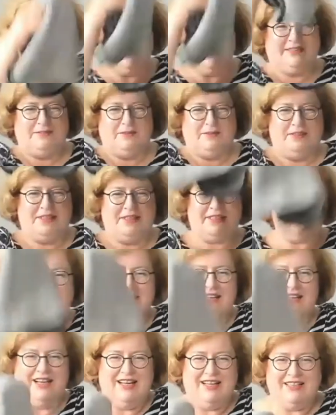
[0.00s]
So this
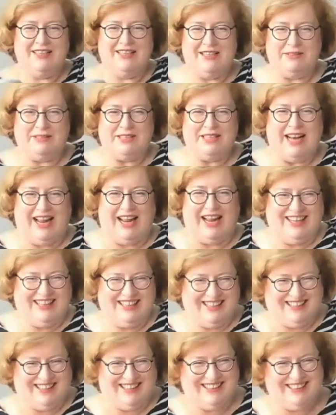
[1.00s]
looks
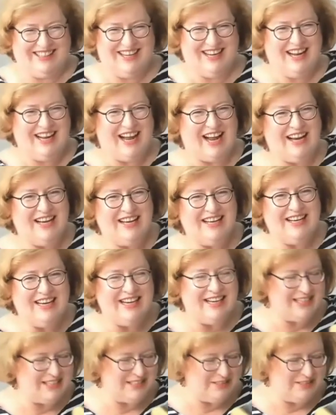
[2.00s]
like I needed to